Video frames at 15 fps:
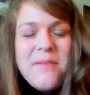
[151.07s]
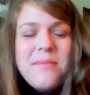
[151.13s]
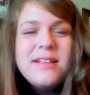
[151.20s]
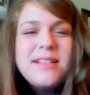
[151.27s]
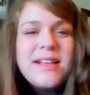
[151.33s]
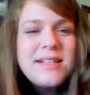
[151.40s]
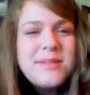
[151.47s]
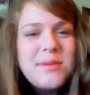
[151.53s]

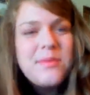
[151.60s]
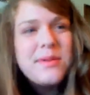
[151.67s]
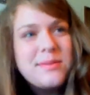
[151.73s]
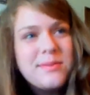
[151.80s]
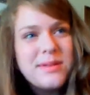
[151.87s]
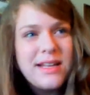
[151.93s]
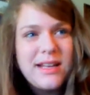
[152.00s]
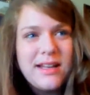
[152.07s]
this last week
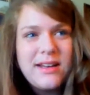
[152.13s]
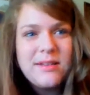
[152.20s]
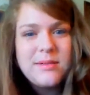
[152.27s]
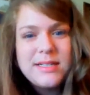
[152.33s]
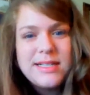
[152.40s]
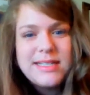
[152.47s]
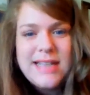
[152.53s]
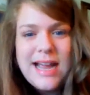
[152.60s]
was really good. It
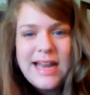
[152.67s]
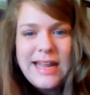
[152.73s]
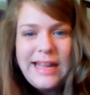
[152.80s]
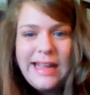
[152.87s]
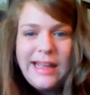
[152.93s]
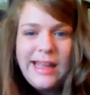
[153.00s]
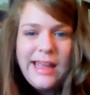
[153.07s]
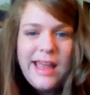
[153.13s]
was
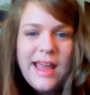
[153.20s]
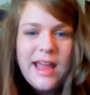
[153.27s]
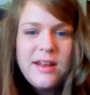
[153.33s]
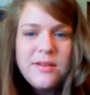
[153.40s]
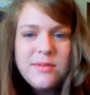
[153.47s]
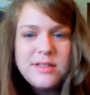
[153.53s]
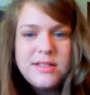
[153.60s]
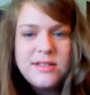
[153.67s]
exciting and
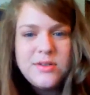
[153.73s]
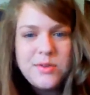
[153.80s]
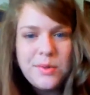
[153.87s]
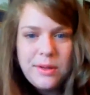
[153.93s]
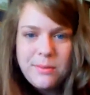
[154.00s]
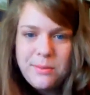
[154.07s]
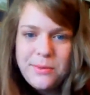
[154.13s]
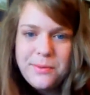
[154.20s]
it was
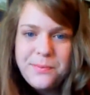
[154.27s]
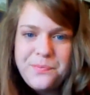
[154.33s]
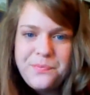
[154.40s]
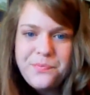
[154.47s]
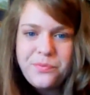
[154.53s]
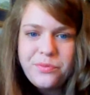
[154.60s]
enjoyable.